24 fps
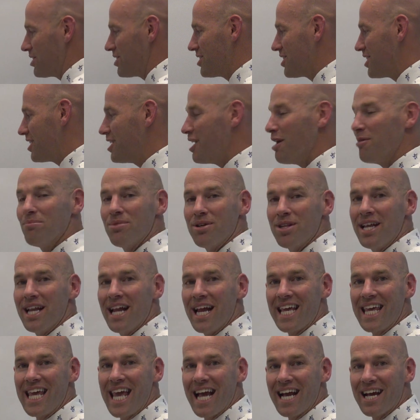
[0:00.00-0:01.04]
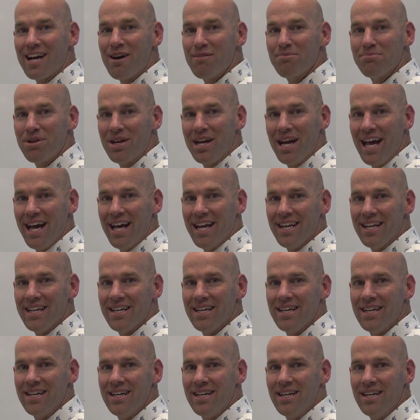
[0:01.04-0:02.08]
is a number that I can't comprehend.
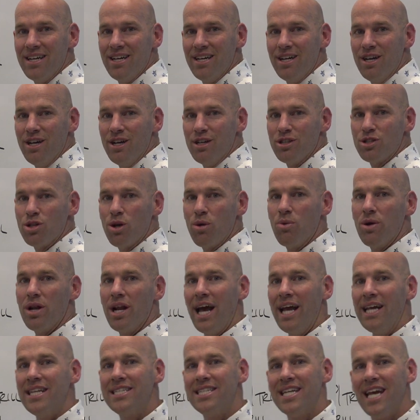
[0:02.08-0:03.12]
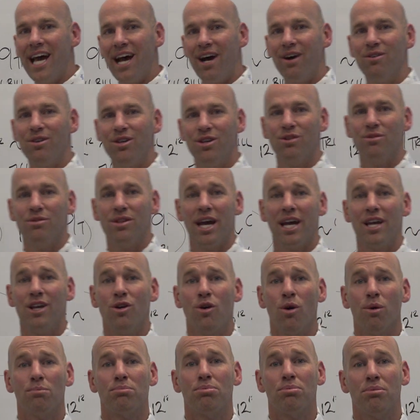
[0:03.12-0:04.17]
So when I tell you that
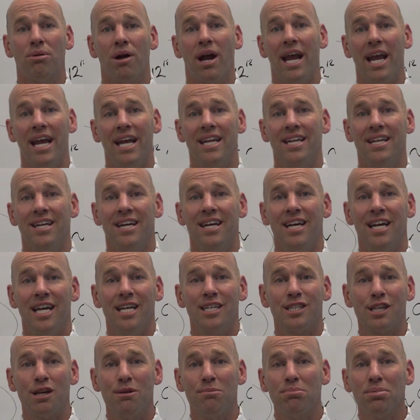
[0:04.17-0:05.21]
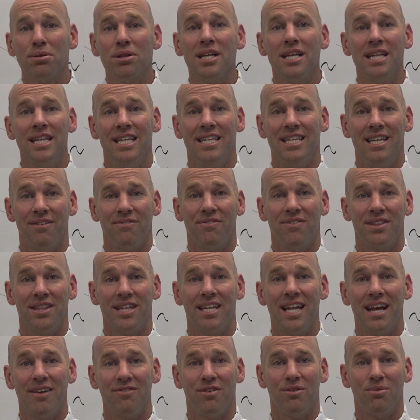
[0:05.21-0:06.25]
your brain is completely different than
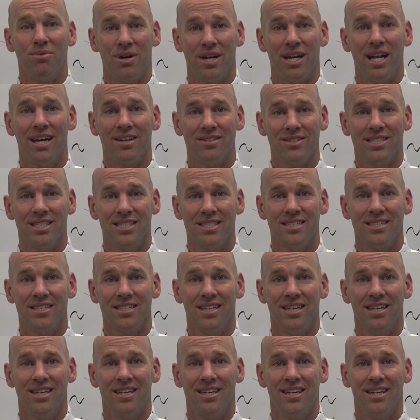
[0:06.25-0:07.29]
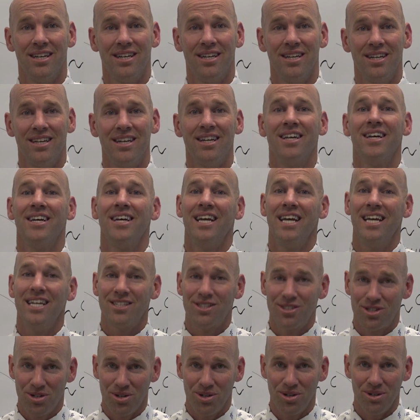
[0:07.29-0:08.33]
everyone else's, it's
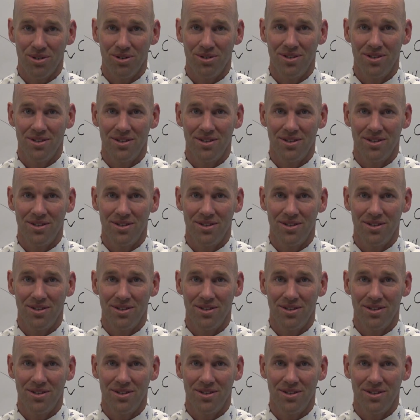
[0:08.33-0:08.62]
true.